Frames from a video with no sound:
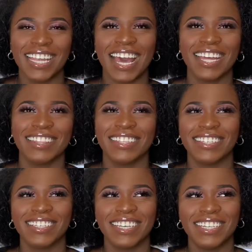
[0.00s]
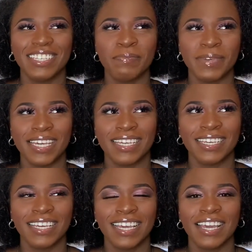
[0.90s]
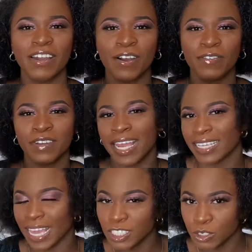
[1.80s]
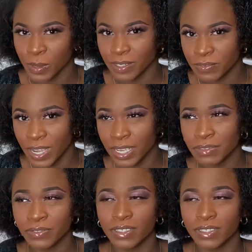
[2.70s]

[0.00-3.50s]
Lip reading: I had the limit of like age 25,